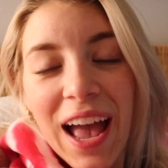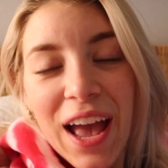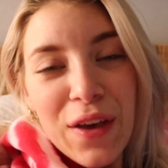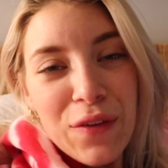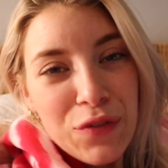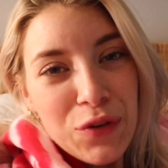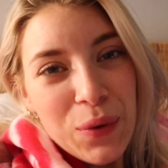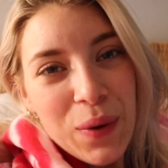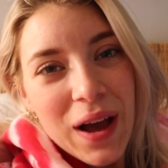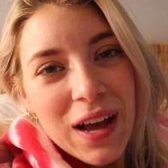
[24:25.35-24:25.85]

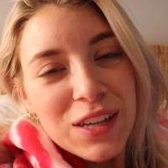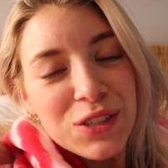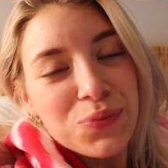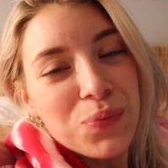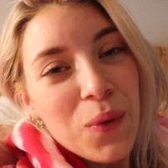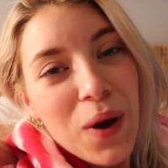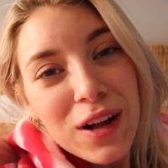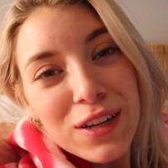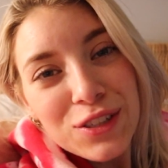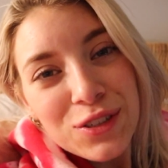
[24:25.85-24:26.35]
If you guys
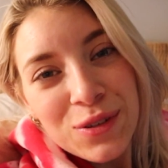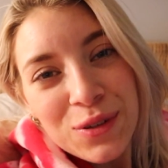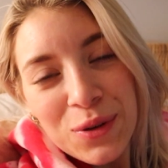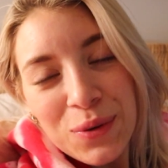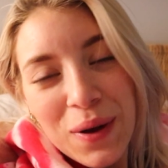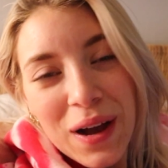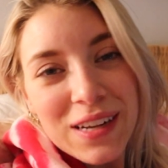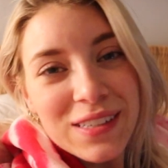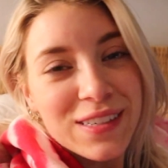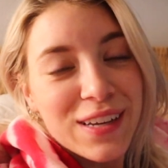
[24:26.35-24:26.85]
want to, you
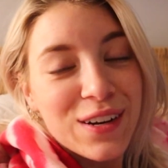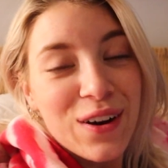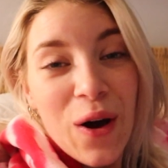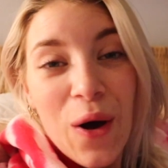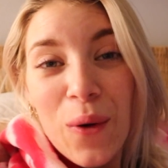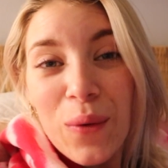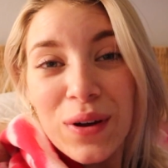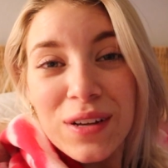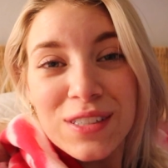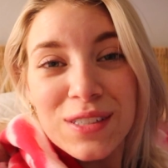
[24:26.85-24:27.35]
guys can
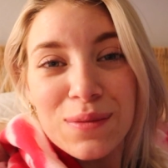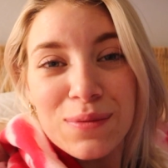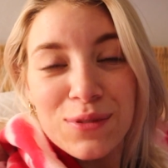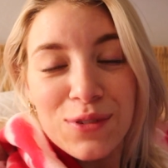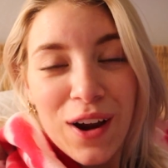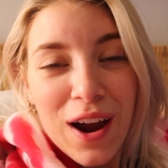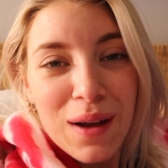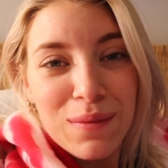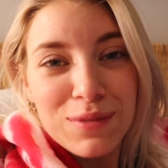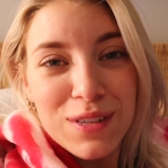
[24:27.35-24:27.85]
always
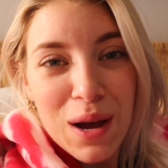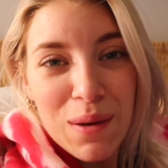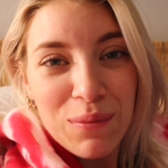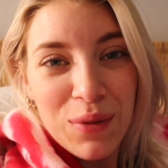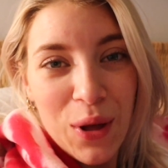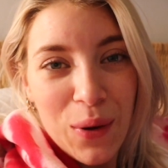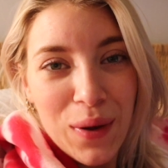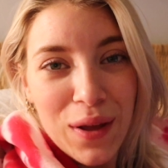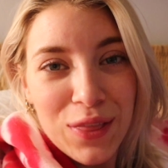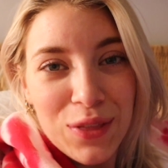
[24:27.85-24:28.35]
subscribe down
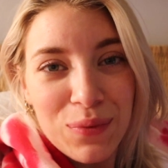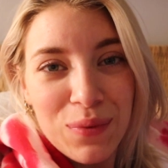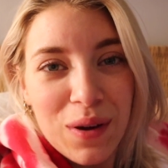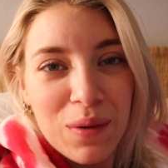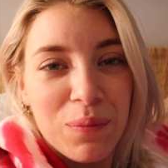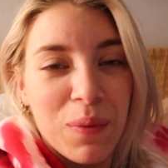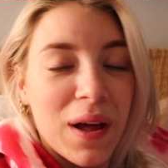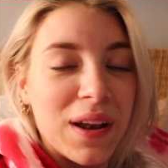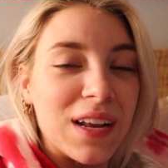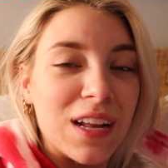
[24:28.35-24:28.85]
below, hit the
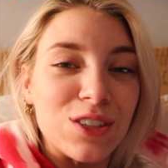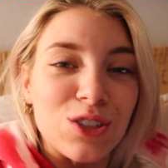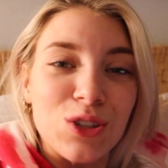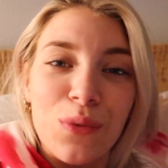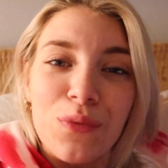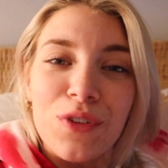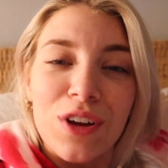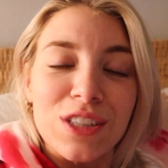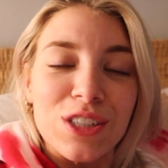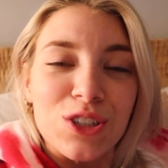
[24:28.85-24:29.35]
red button, and
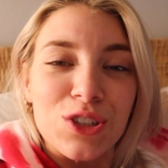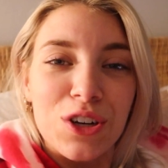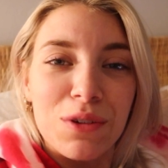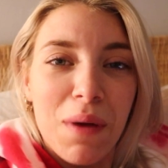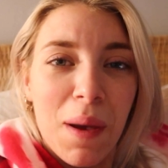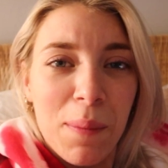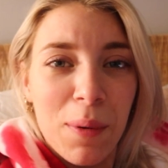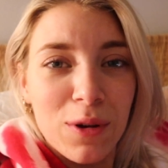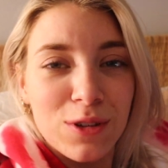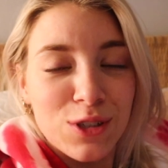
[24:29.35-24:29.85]
don't forget to turn
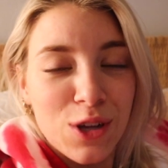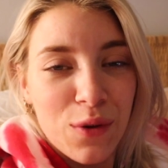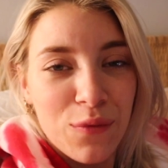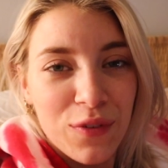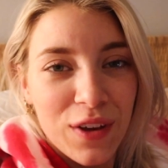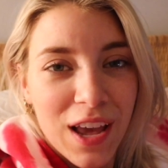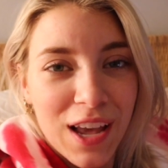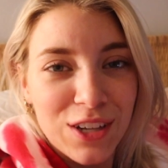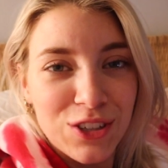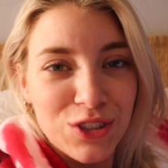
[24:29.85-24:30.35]
my post
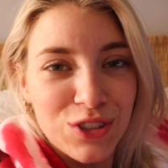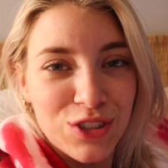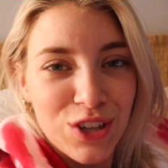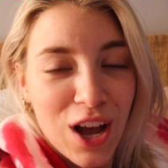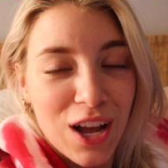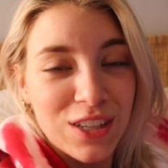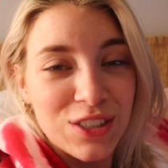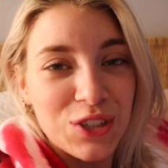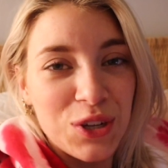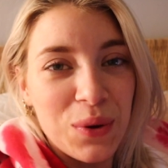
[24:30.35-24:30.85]
notifications
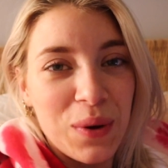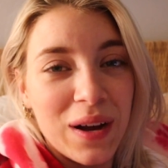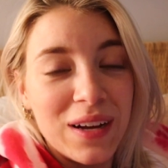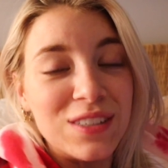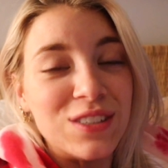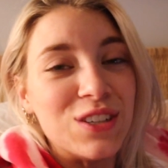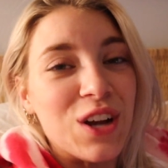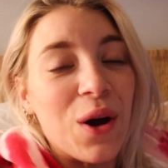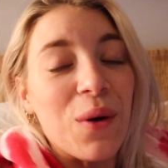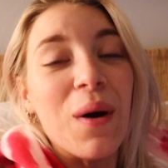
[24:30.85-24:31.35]
on so you
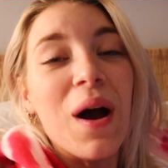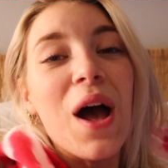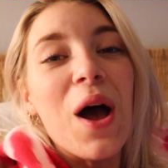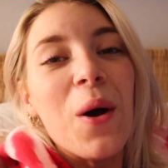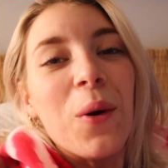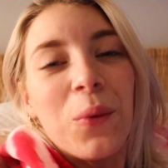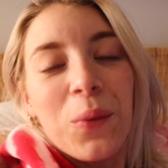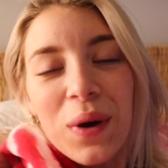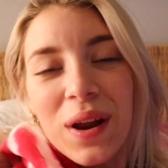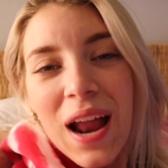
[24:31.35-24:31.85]
guys know
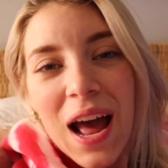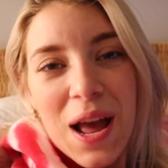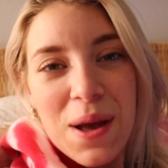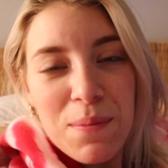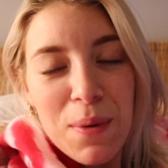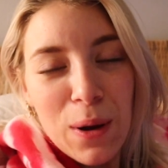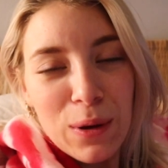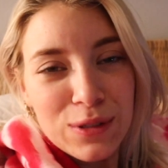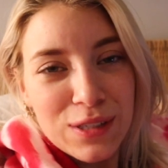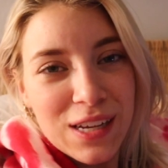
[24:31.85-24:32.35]
when I am
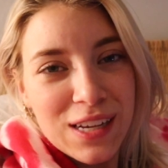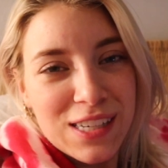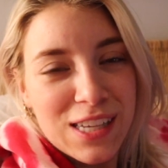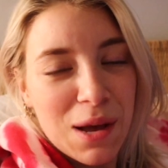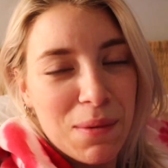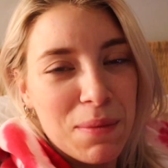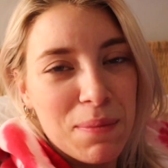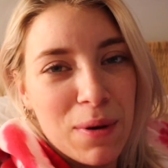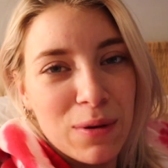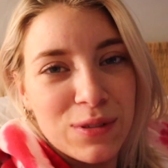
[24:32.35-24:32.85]
posting because
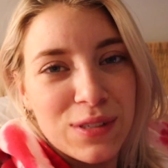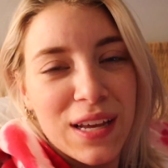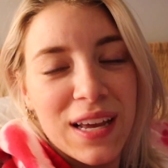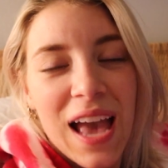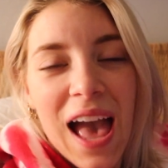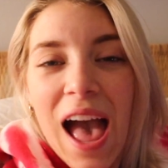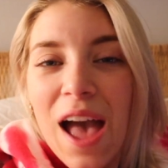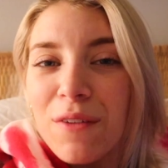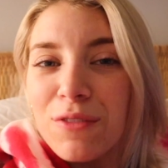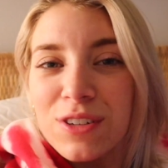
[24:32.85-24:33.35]
I'll be
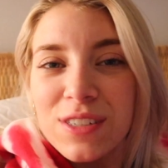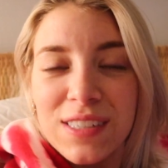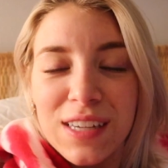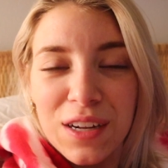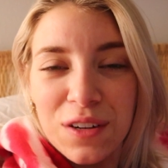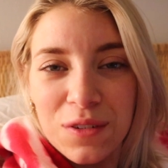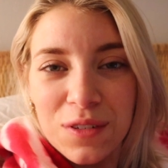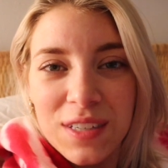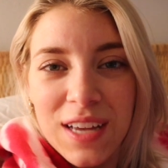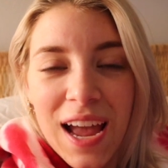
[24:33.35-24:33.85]
posting every
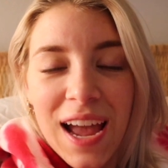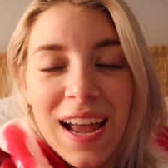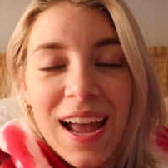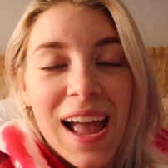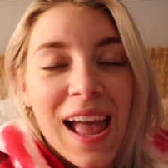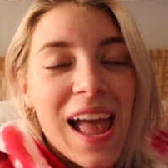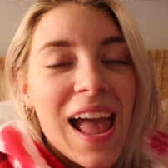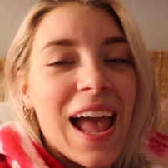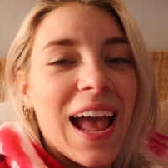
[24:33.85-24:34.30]
single day.